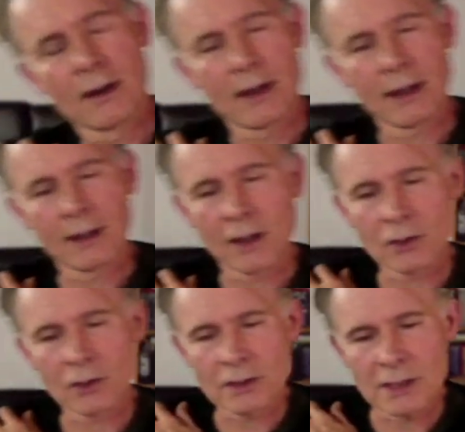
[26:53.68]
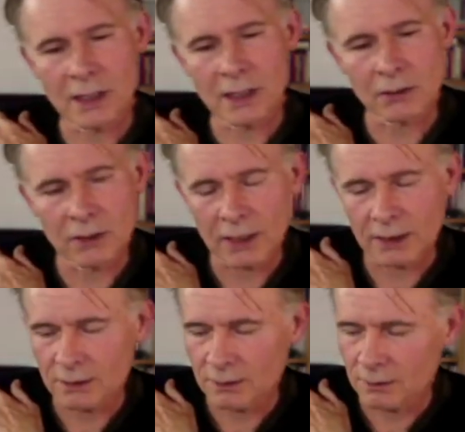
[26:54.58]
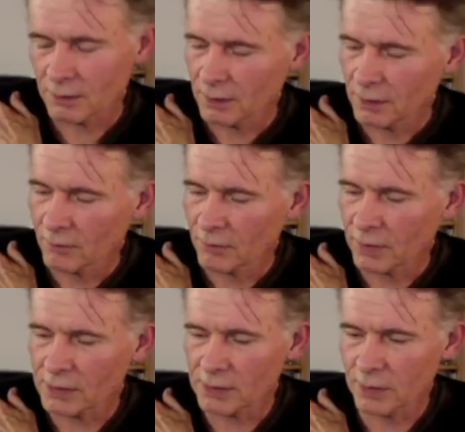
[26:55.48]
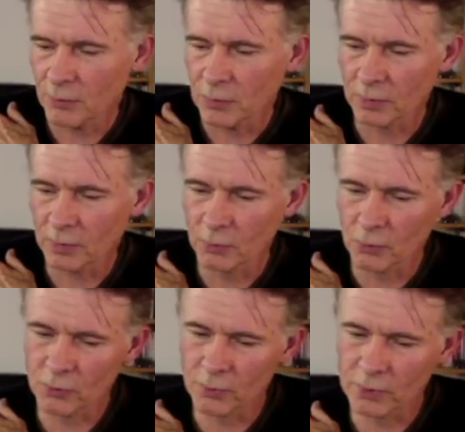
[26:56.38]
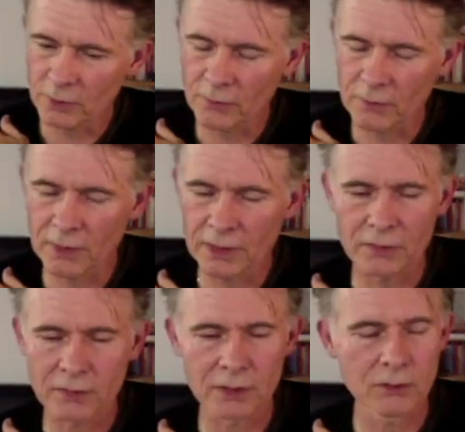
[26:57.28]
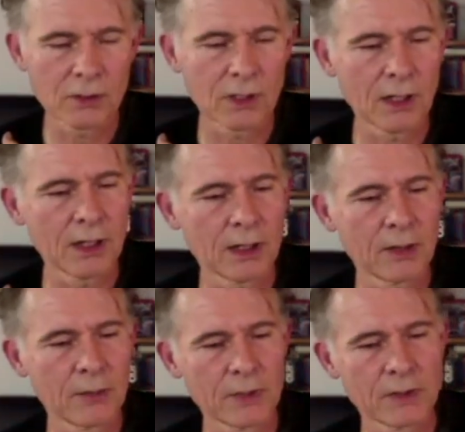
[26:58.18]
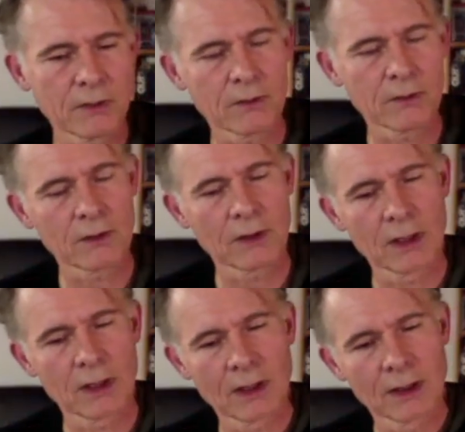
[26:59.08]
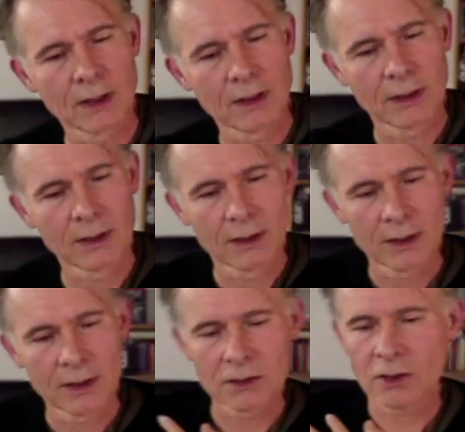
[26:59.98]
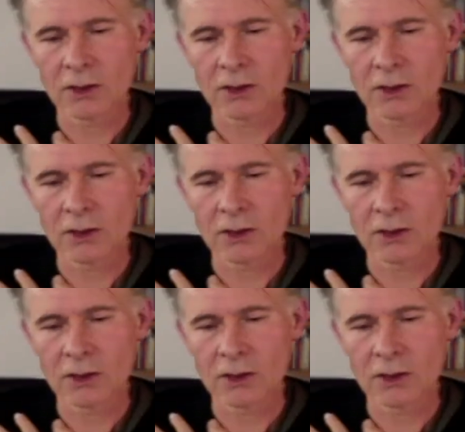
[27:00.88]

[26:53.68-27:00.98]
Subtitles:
And notice how that very simple movement of lifting your arm is not